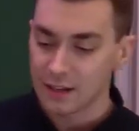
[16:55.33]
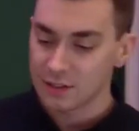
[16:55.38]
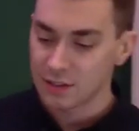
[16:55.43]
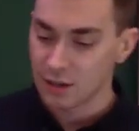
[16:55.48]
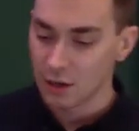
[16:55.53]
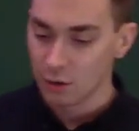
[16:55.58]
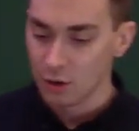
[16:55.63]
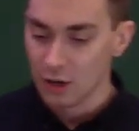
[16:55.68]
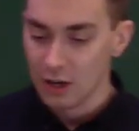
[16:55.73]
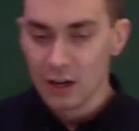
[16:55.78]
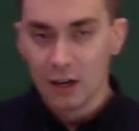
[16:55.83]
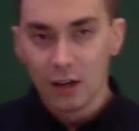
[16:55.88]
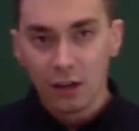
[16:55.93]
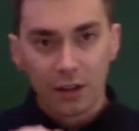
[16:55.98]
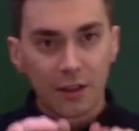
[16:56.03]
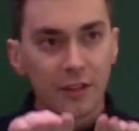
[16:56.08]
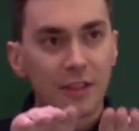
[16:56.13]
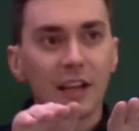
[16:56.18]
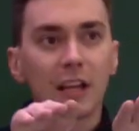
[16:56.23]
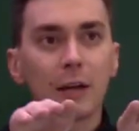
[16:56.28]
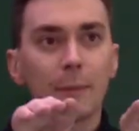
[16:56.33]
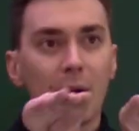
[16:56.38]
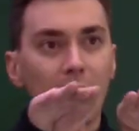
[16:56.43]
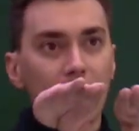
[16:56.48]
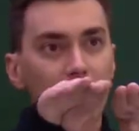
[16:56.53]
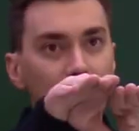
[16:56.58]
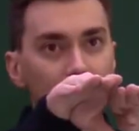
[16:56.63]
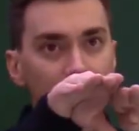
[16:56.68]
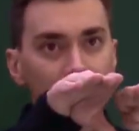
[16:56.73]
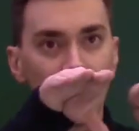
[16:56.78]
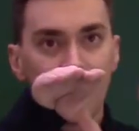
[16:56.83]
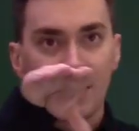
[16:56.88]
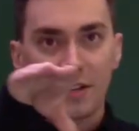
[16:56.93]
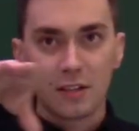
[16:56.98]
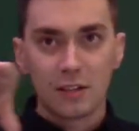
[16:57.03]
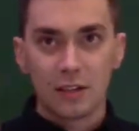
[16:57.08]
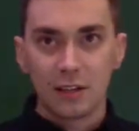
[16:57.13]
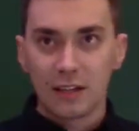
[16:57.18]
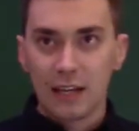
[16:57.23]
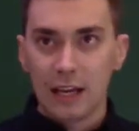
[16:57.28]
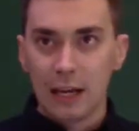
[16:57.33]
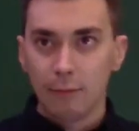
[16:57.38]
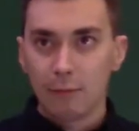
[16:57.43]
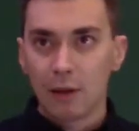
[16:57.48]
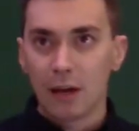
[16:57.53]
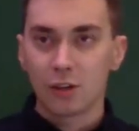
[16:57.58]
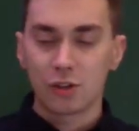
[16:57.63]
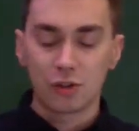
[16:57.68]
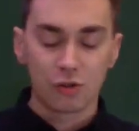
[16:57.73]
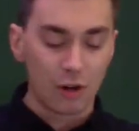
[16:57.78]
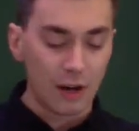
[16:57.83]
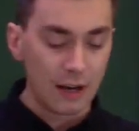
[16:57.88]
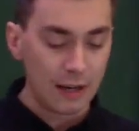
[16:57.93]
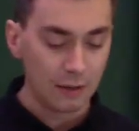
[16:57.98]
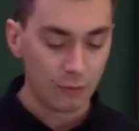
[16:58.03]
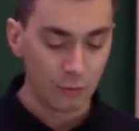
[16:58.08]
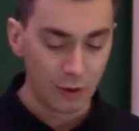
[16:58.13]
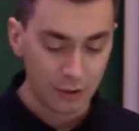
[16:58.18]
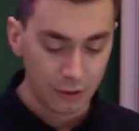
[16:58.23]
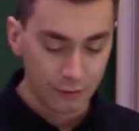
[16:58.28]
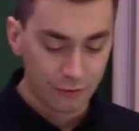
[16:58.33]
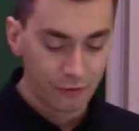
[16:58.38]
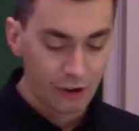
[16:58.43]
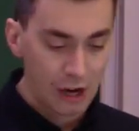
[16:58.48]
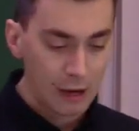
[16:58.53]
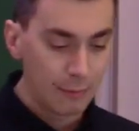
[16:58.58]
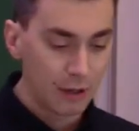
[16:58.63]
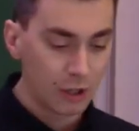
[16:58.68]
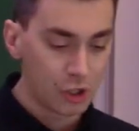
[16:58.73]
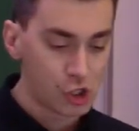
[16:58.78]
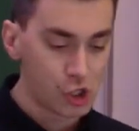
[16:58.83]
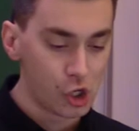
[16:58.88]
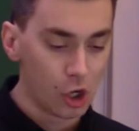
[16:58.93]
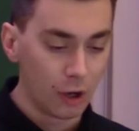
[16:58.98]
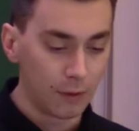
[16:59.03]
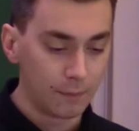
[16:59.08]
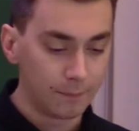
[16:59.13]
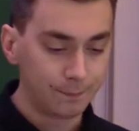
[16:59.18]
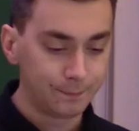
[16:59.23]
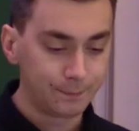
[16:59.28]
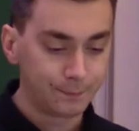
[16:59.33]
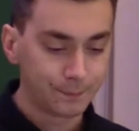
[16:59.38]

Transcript: So think about the horizon and keep that straight when you're framing a shot.